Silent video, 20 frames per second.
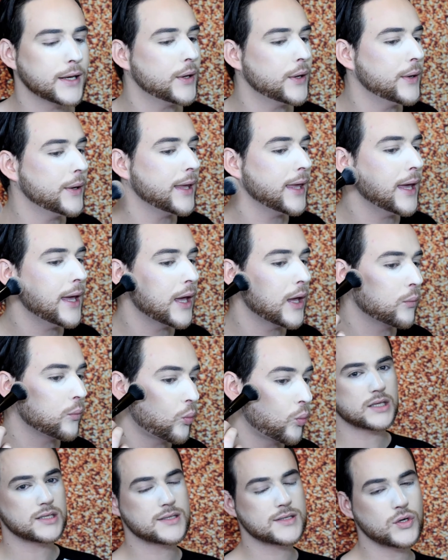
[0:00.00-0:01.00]
okay?
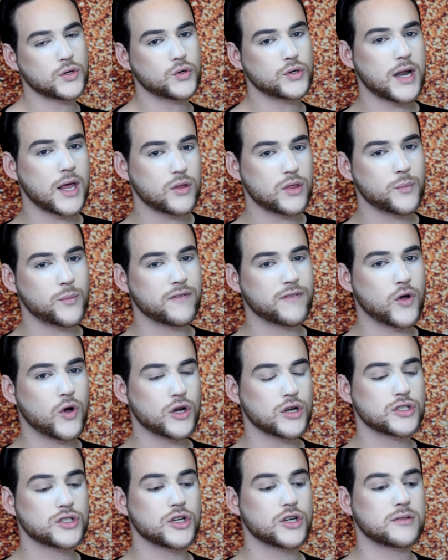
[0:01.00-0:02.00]
So now that we've
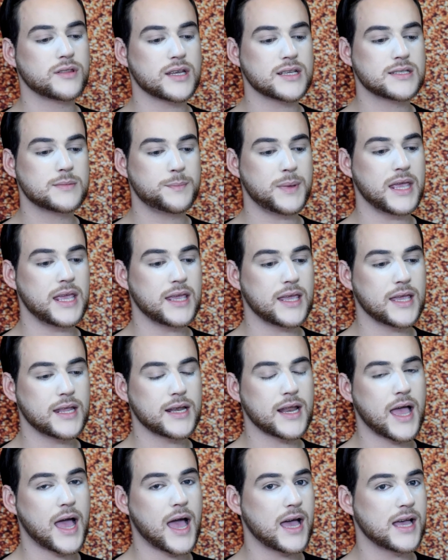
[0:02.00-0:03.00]
contoured, this bacon
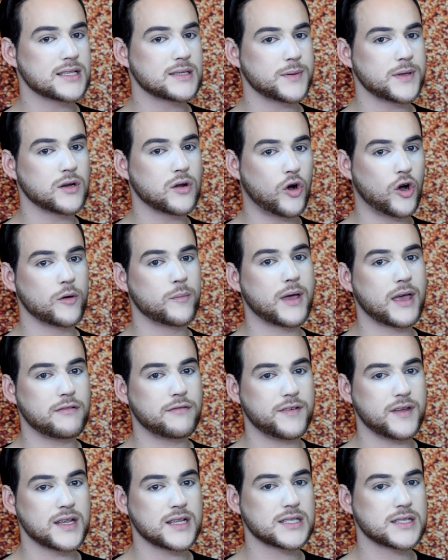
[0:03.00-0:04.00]
has been on my
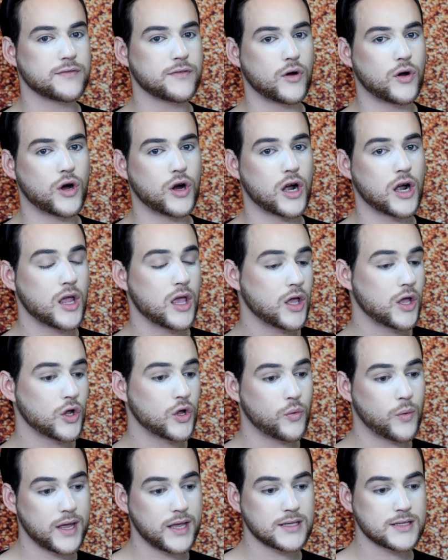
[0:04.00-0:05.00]
face for
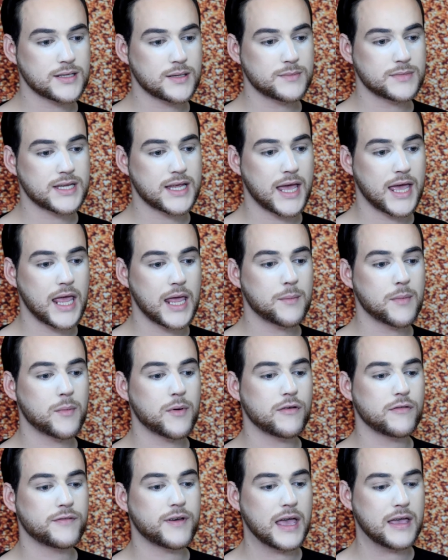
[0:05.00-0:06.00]
quite some time,
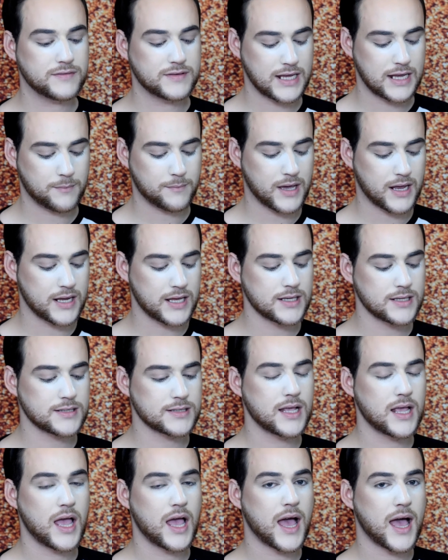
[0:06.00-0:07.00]
about 5-10 minutes.
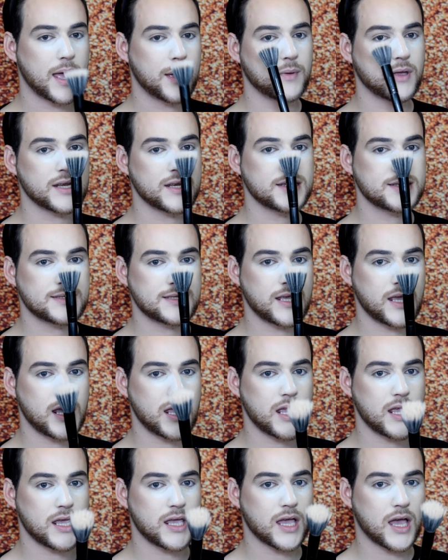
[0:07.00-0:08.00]
I'm going to
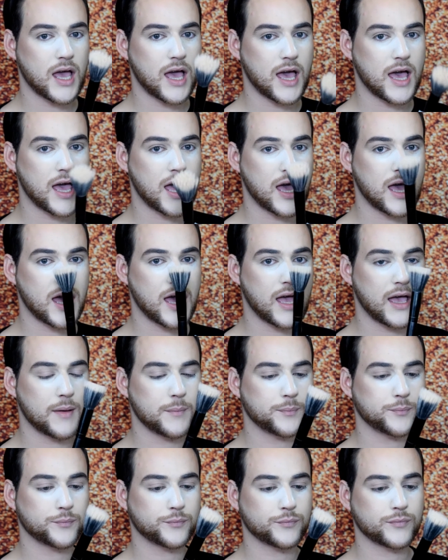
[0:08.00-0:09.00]
take a
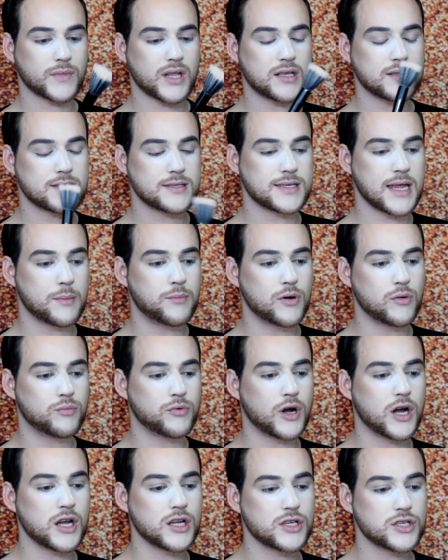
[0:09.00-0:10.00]
Stipple
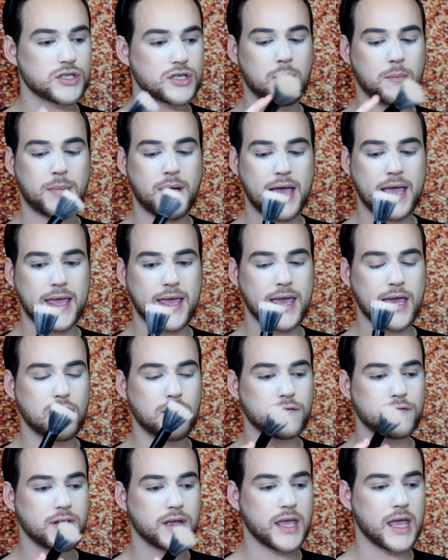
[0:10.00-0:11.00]
brush by
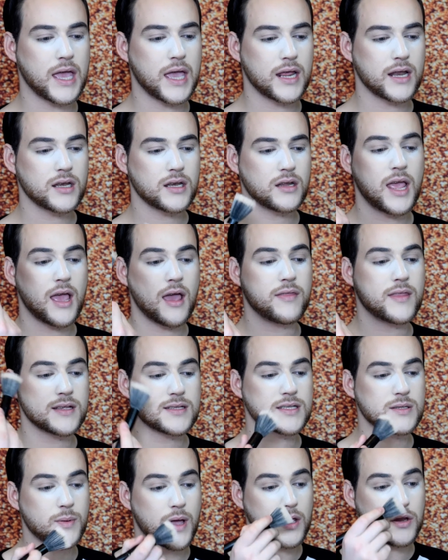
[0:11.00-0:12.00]
e.l.f. again, and this
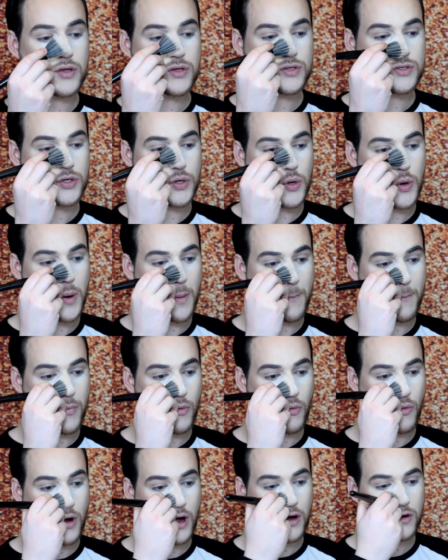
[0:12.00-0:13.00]
is what I use to
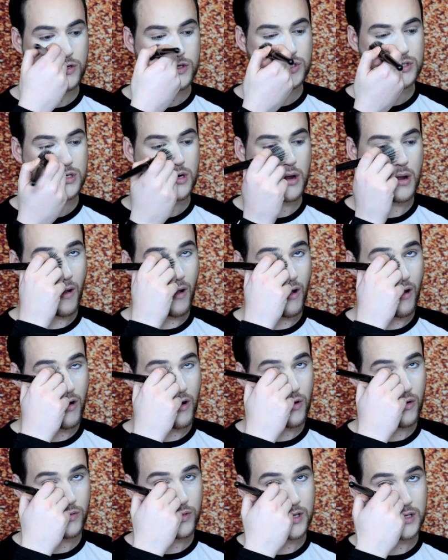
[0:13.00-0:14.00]
brush
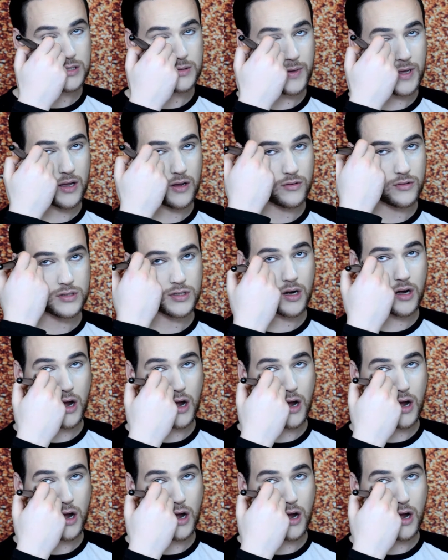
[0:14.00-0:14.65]
all this powder